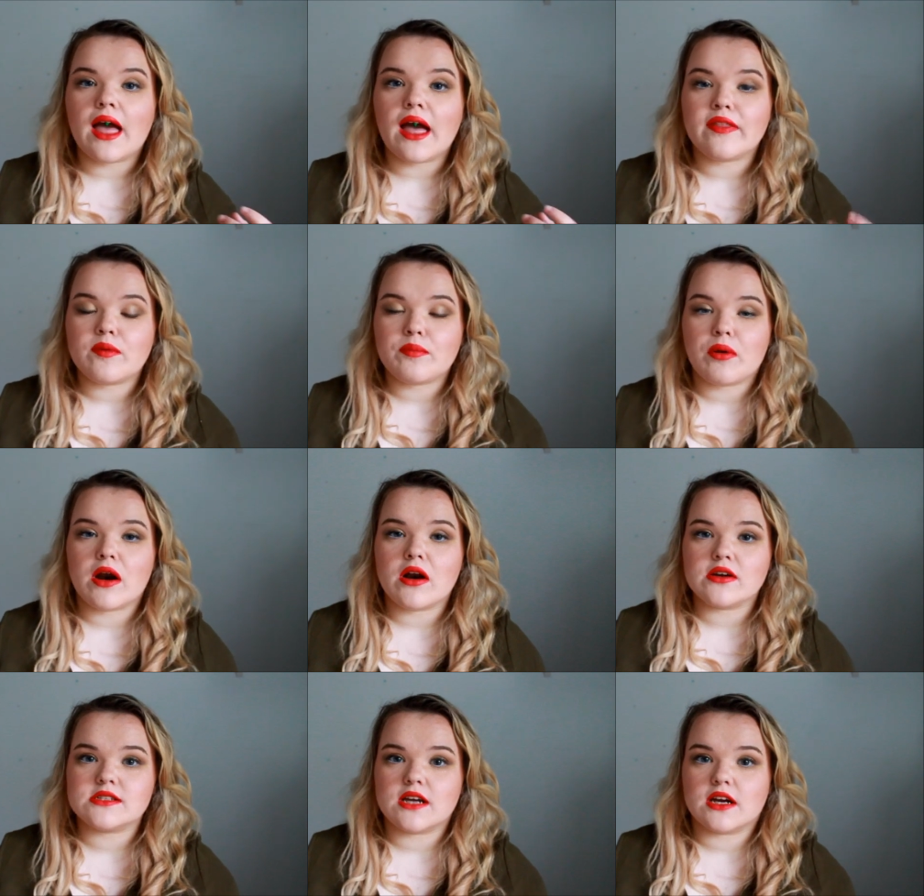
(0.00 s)
And the
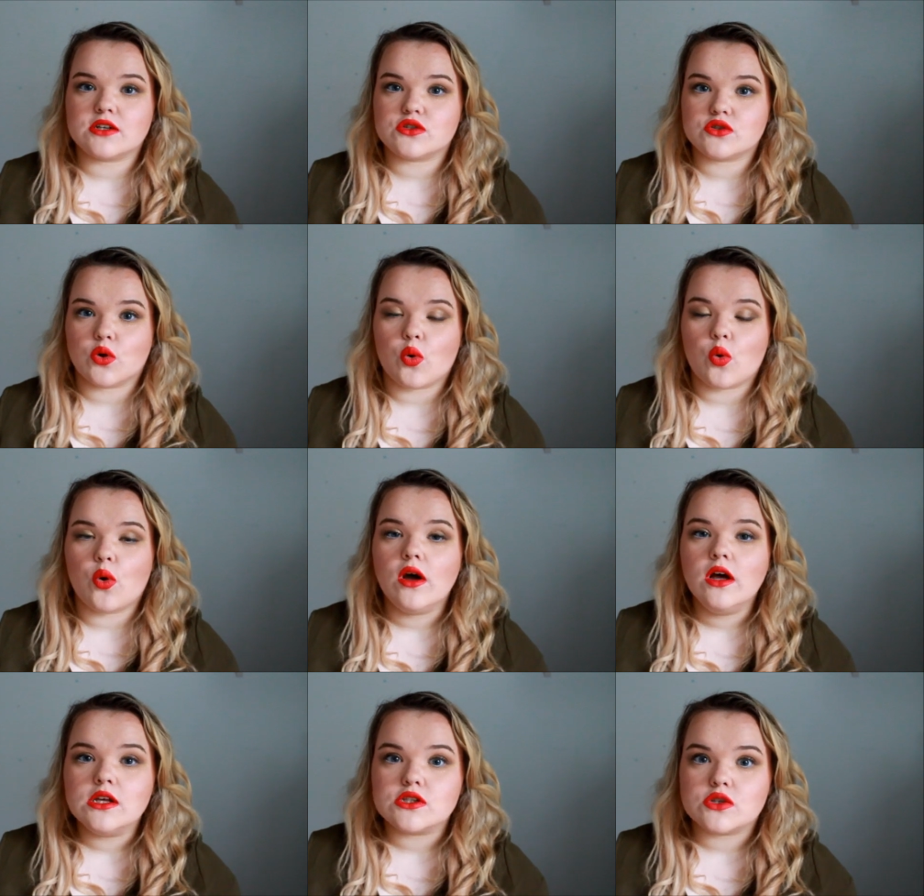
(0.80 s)
products are
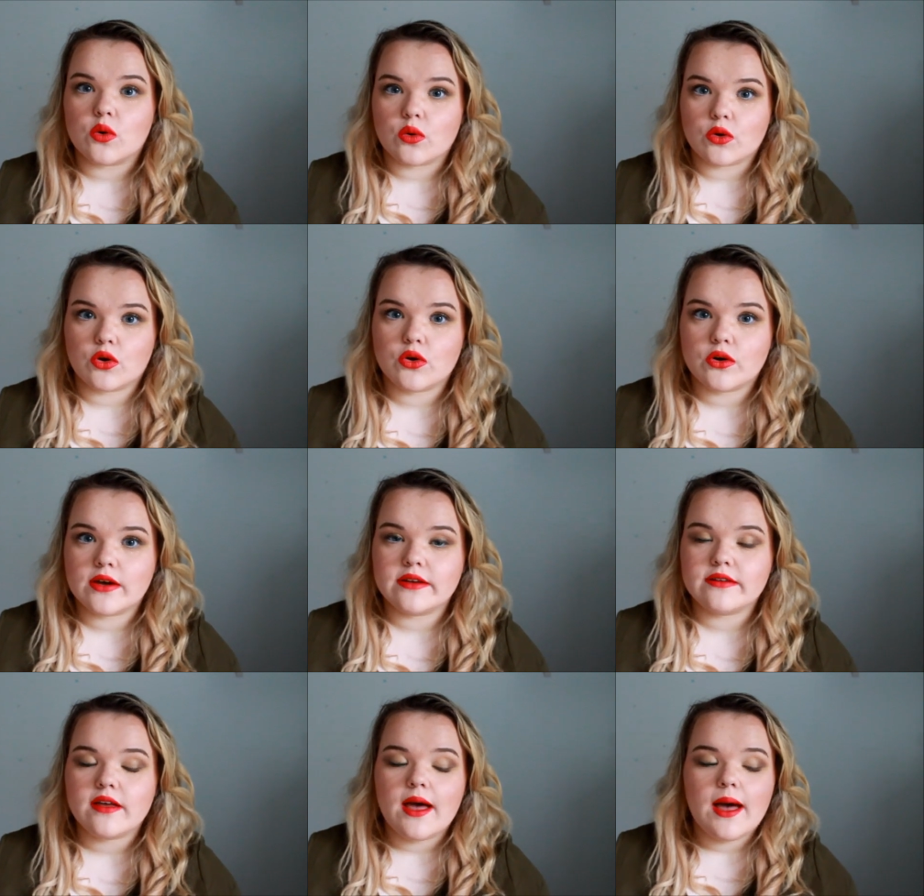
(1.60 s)
so, so
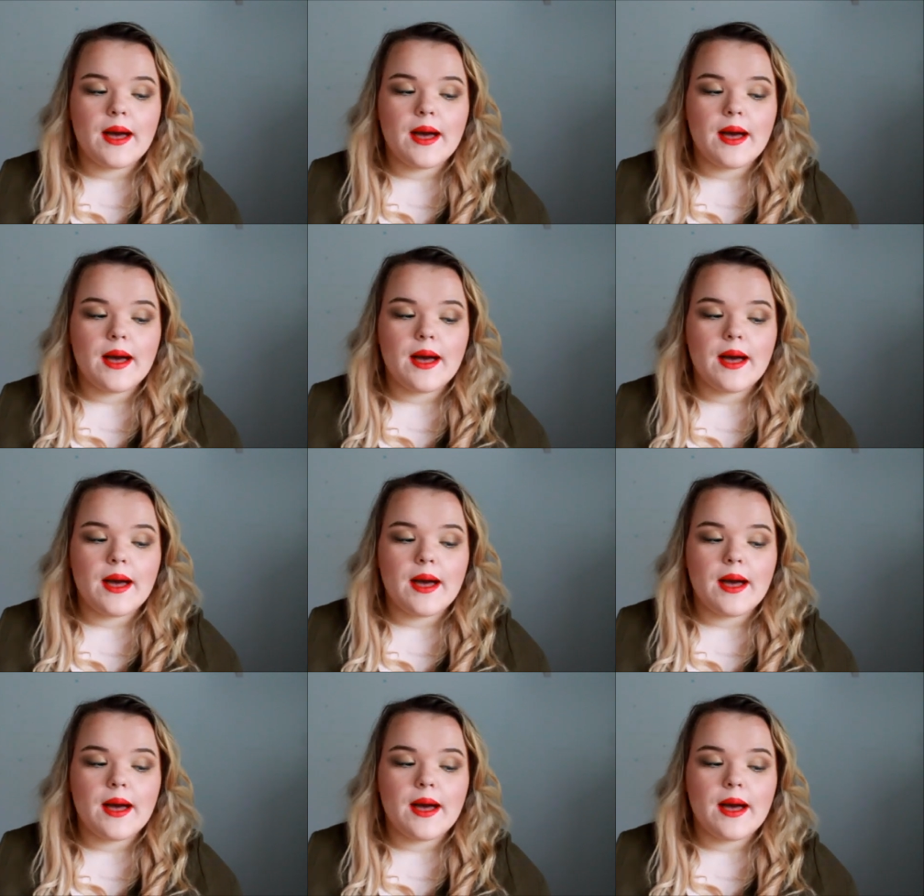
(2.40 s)
good.